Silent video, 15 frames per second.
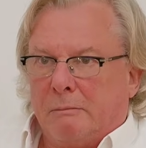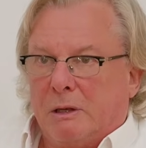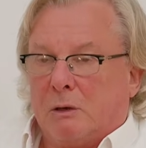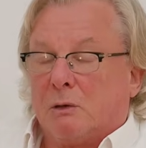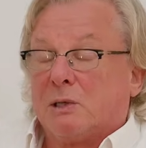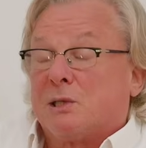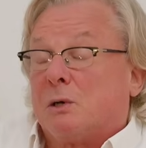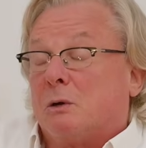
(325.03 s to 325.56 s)

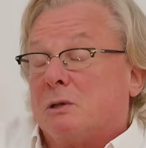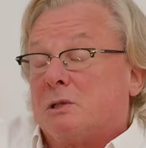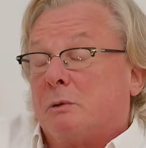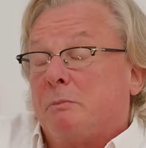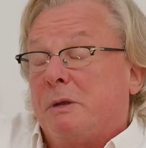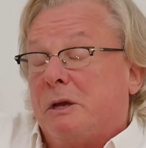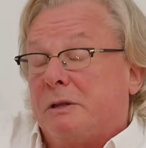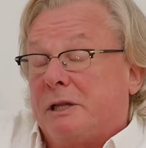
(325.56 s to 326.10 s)
because also
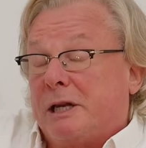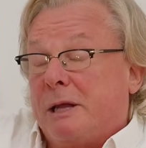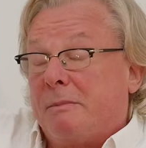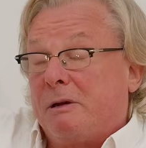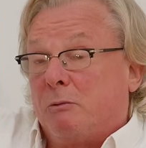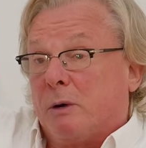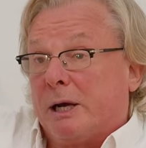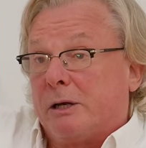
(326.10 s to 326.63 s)

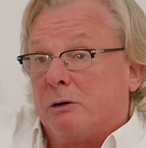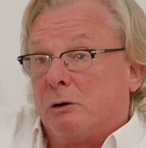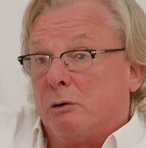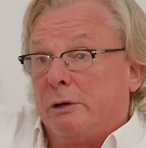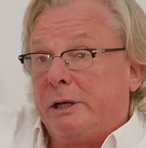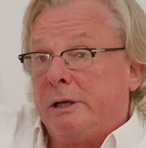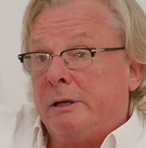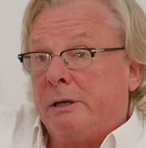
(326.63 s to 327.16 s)
biodynamic wine
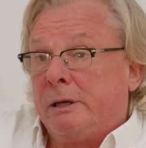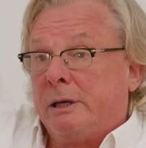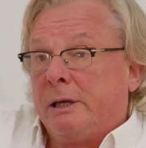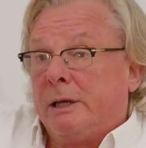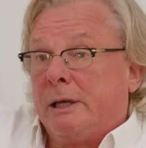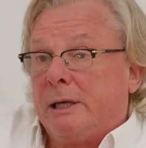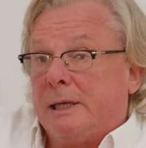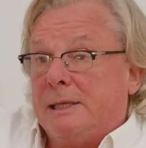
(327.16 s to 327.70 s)
growing
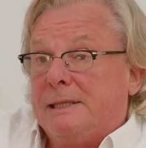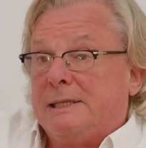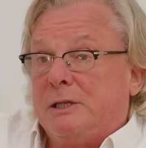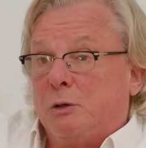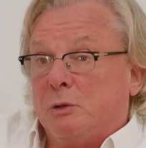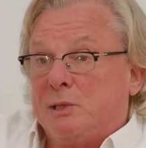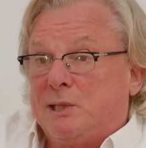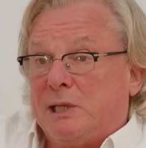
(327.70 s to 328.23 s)
is
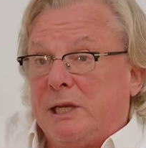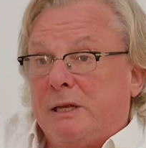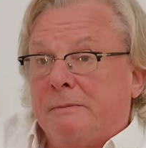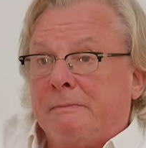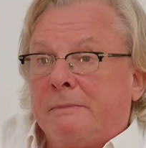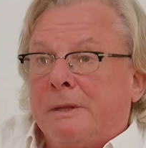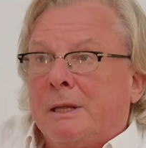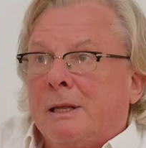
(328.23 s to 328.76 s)

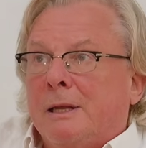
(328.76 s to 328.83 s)
using